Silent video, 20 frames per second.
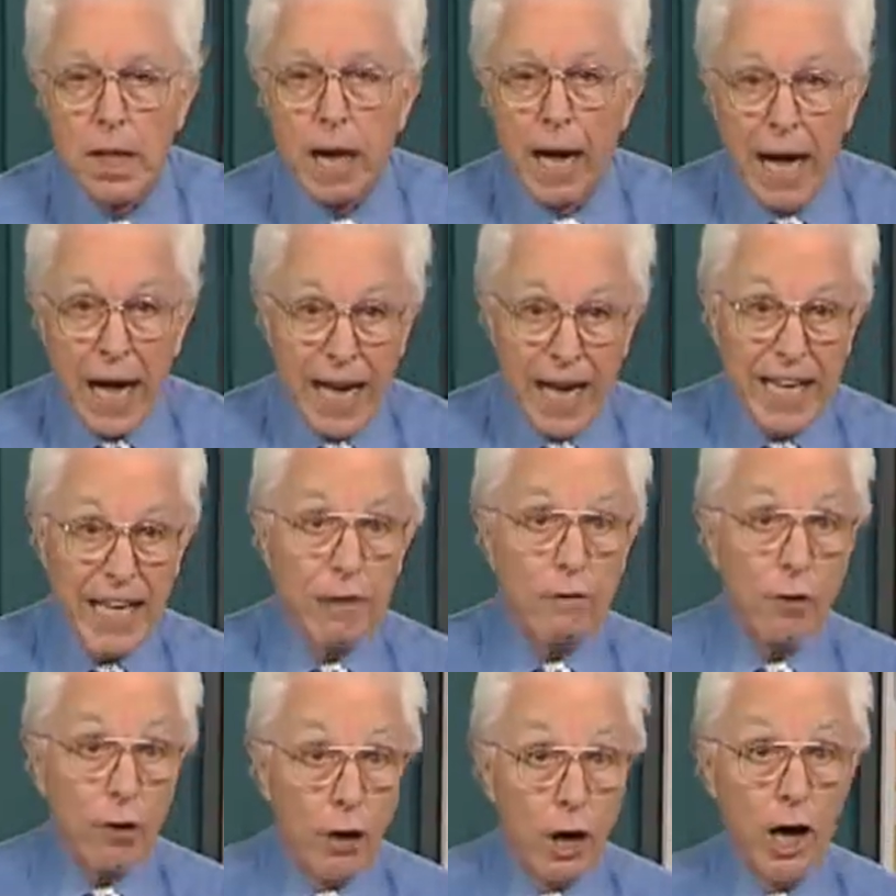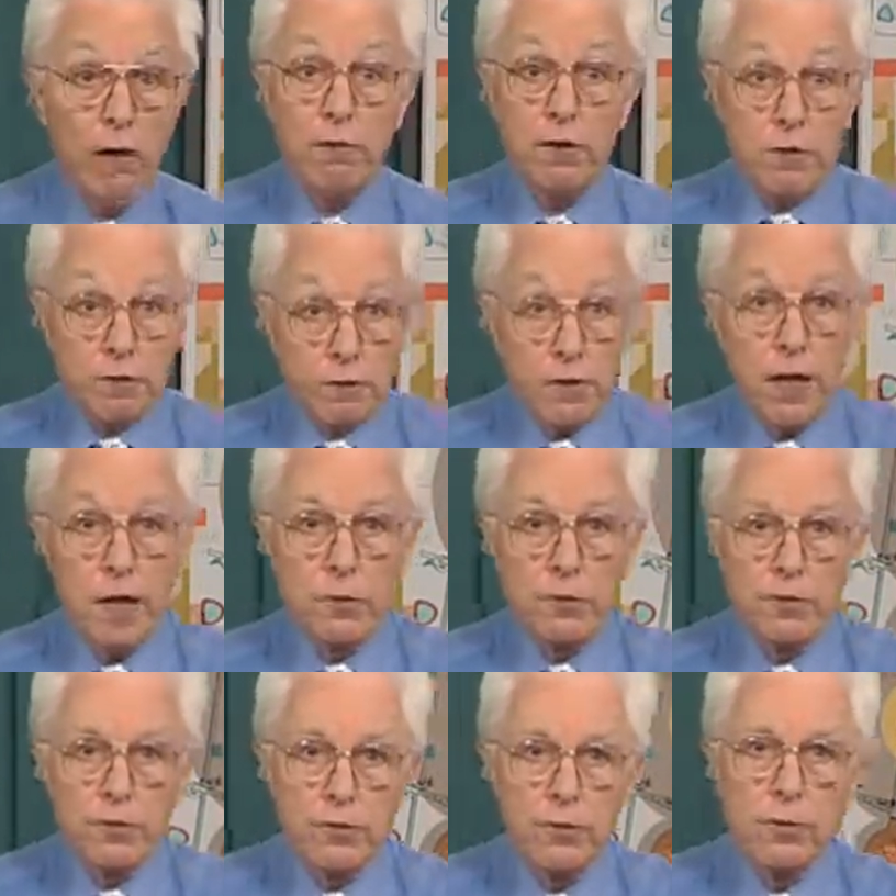I have often
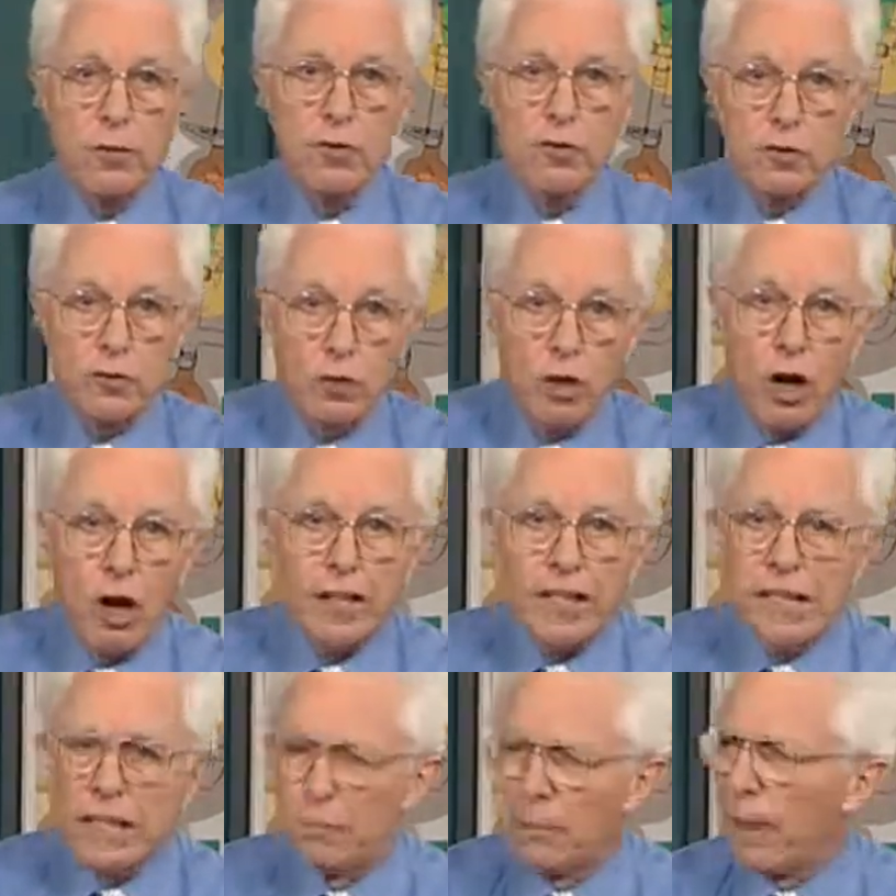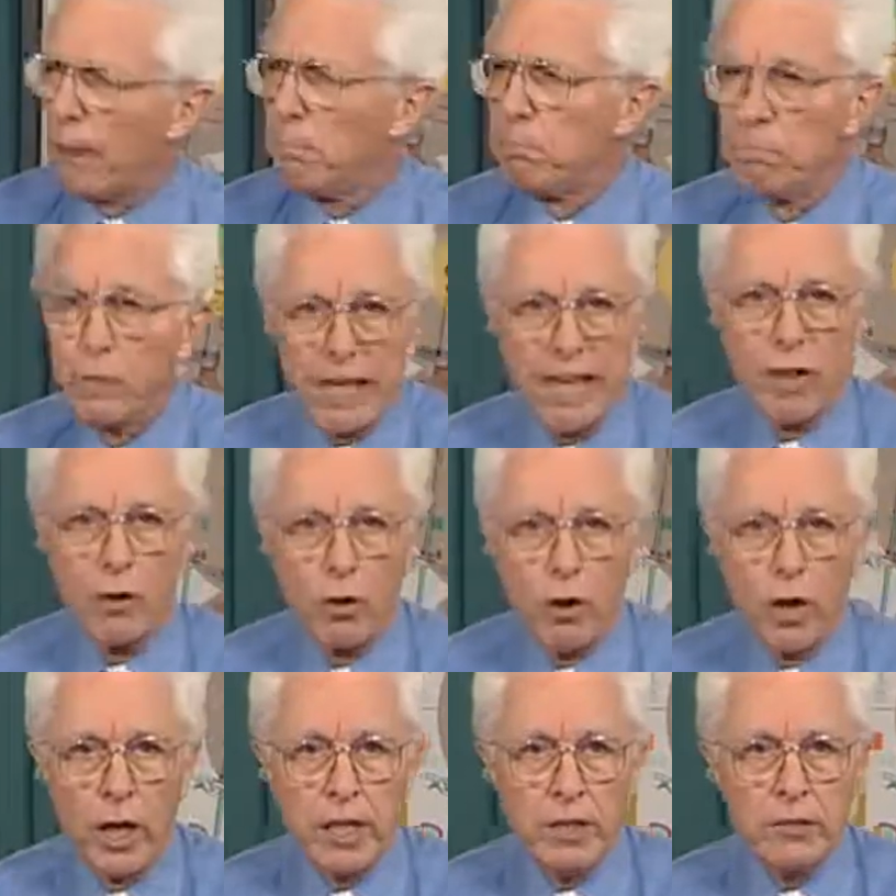found students talking about
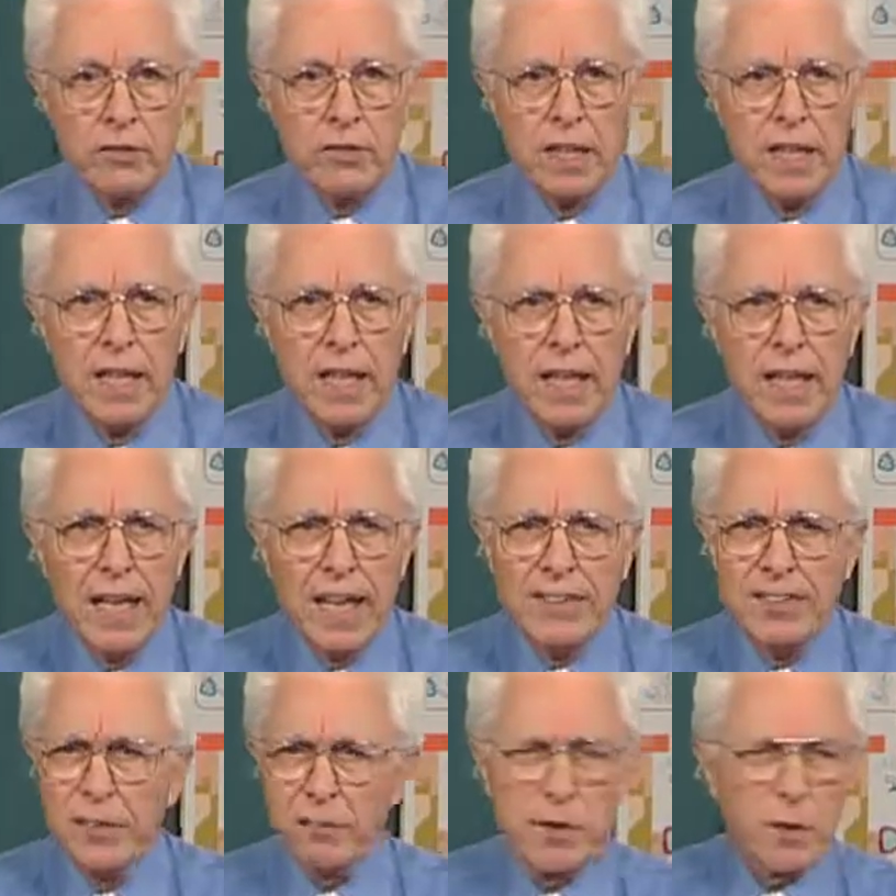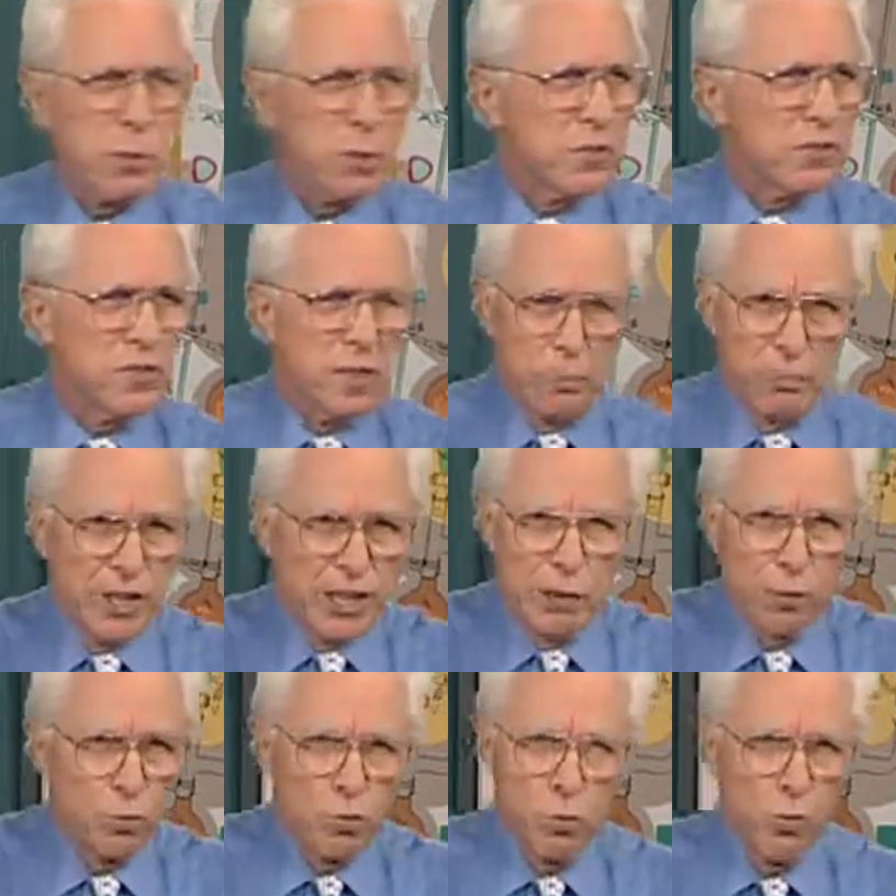metalloids as if there was
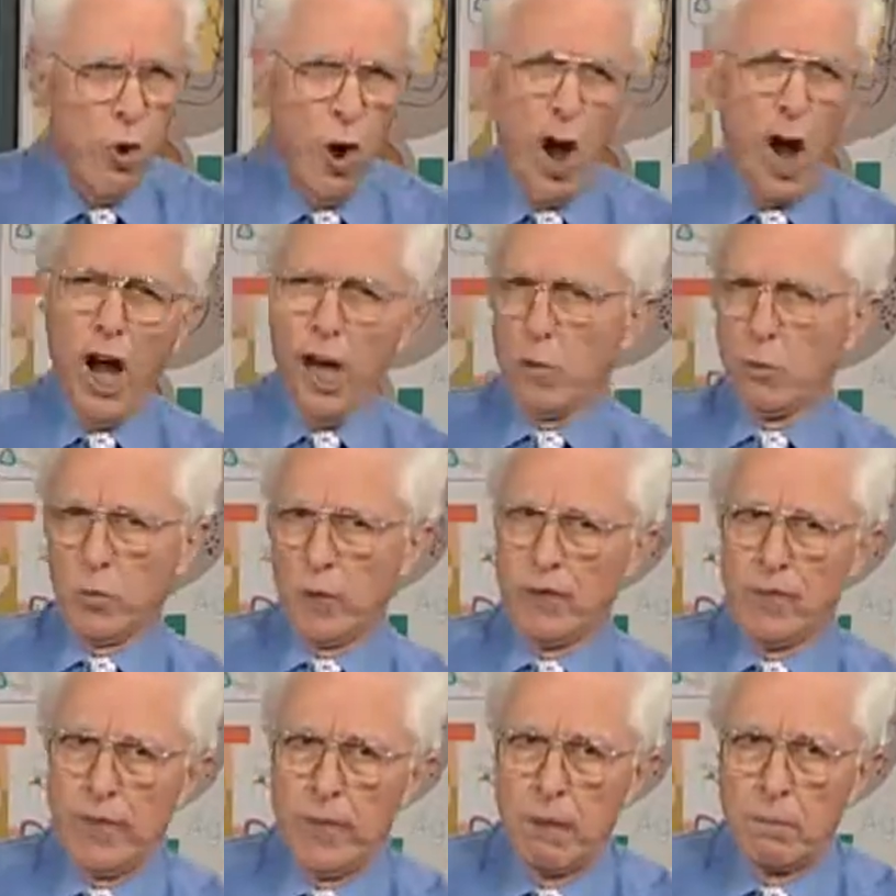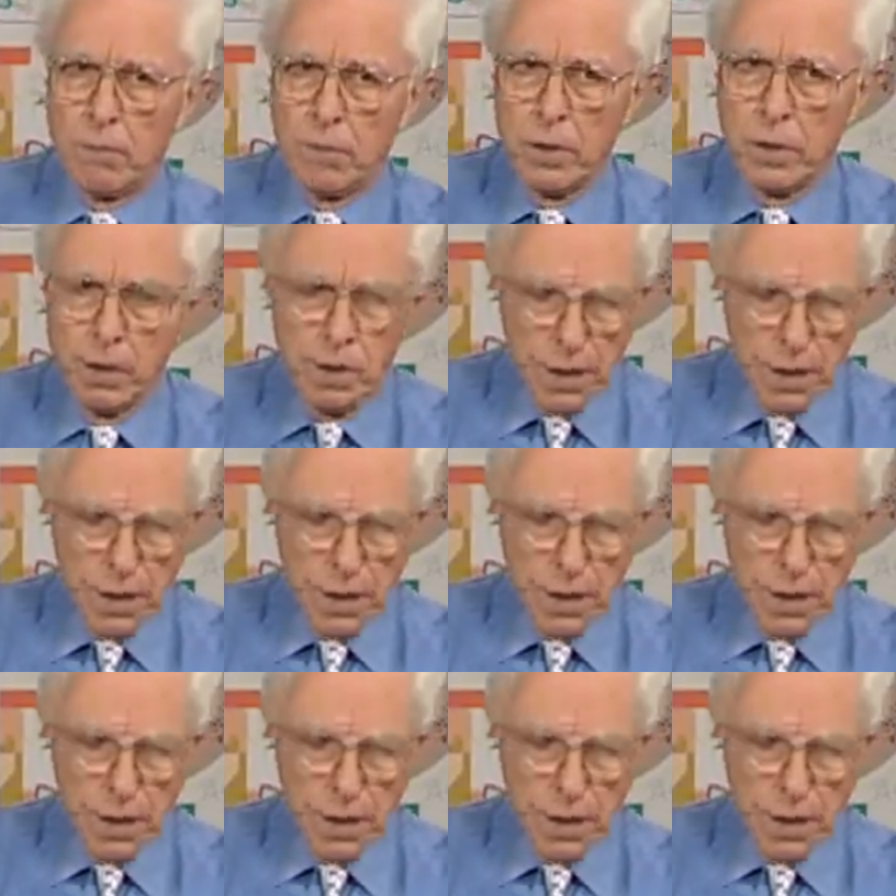something wrong with them.